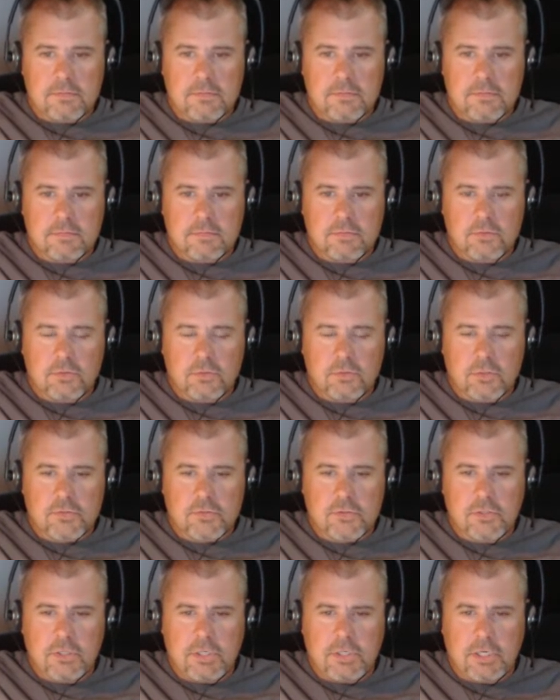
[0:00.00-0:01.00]
Looks
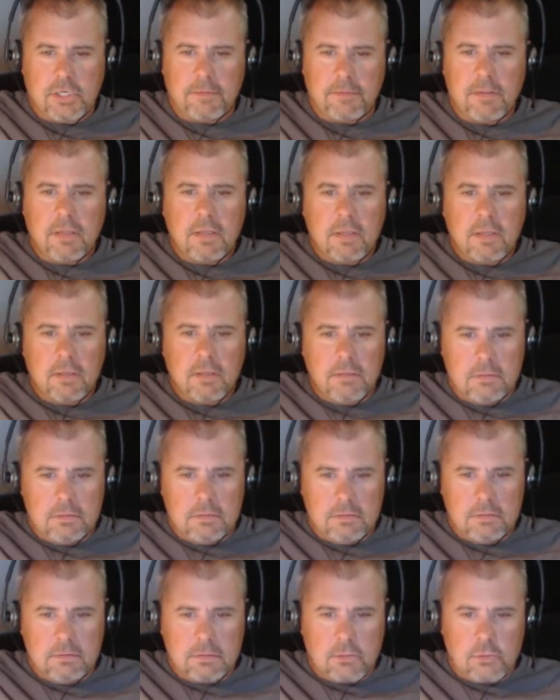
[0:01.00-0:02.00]
good here.
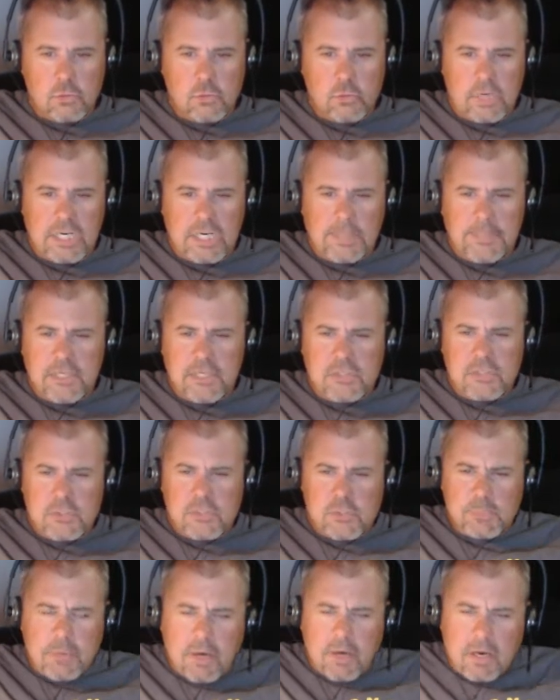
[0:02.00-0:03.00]
It goes right up against this
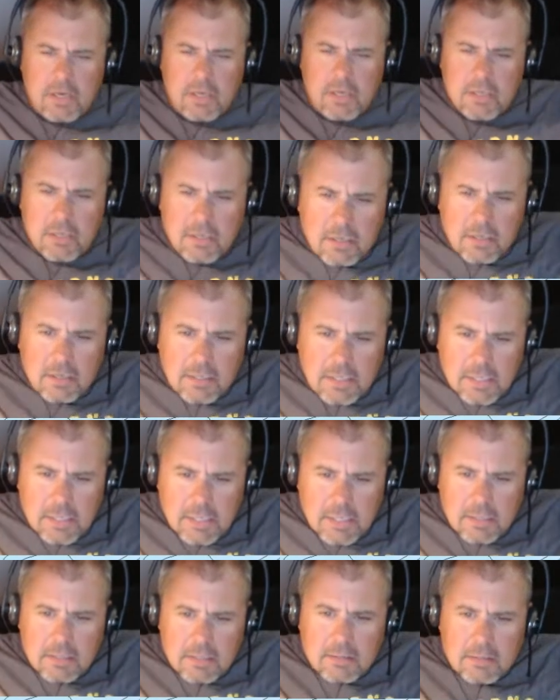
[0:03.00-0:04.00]
bar here,
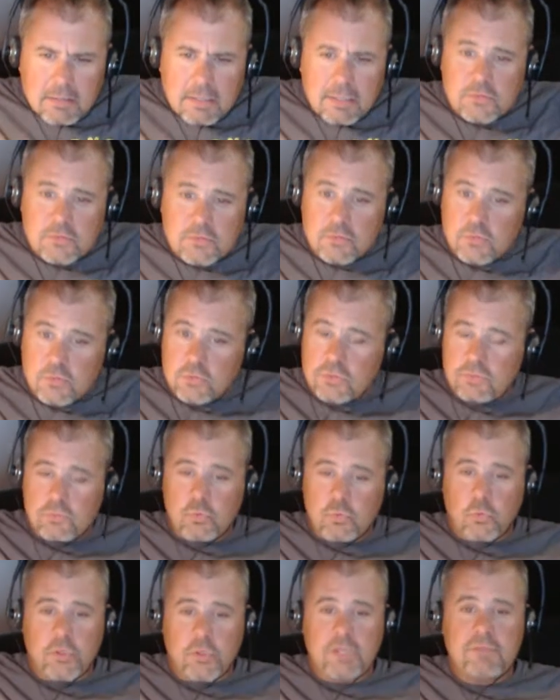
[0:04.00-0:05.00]
and it's
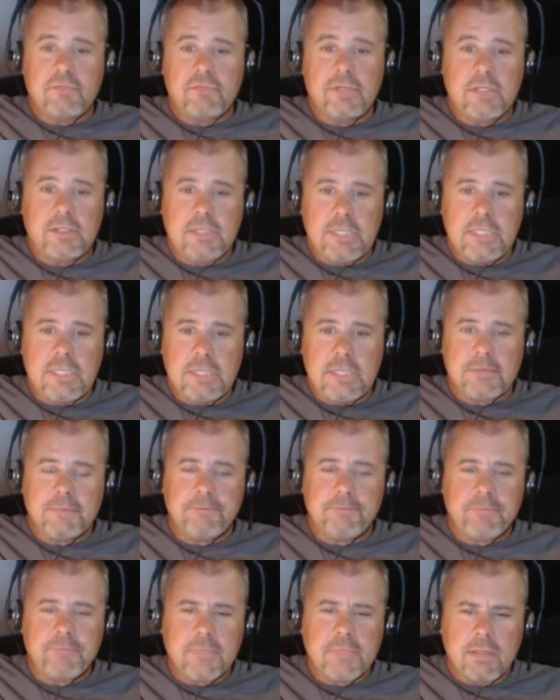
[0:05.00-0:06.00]
20 feet deep.
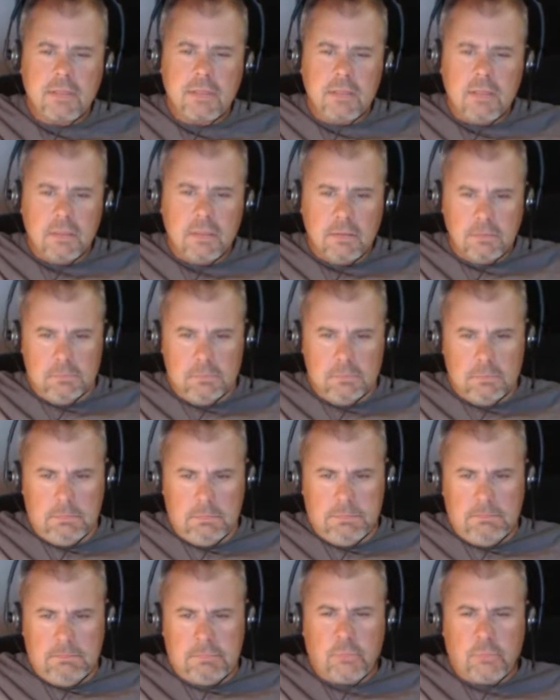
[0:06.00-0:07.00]

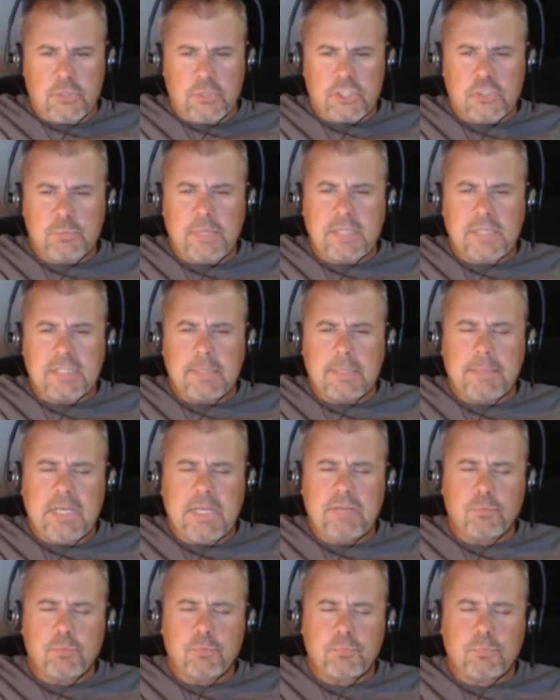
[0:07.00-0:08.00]
I would expect that I'm
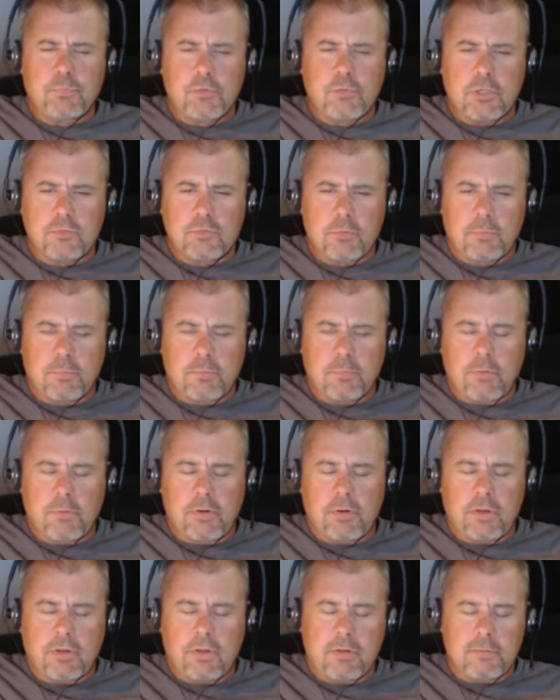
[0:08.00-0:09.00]
going to have
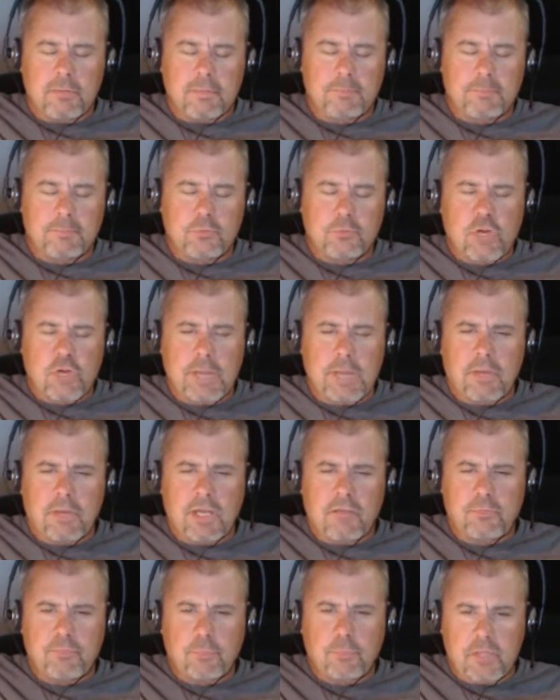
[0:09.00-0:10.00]
a
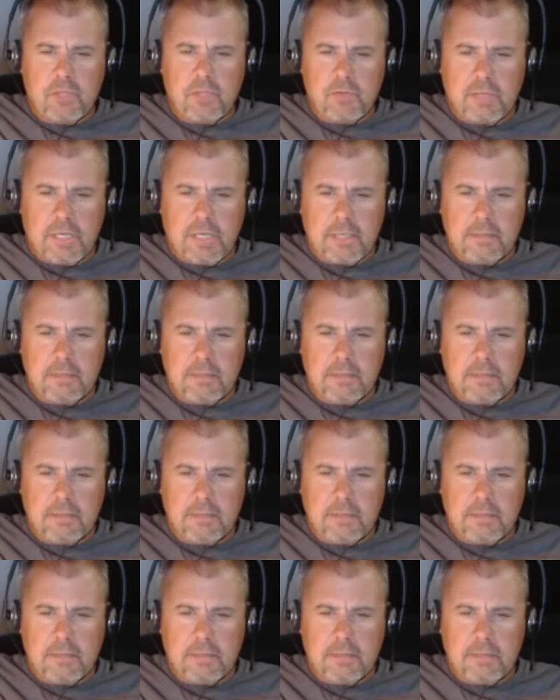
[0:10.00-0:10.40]
drop-off break line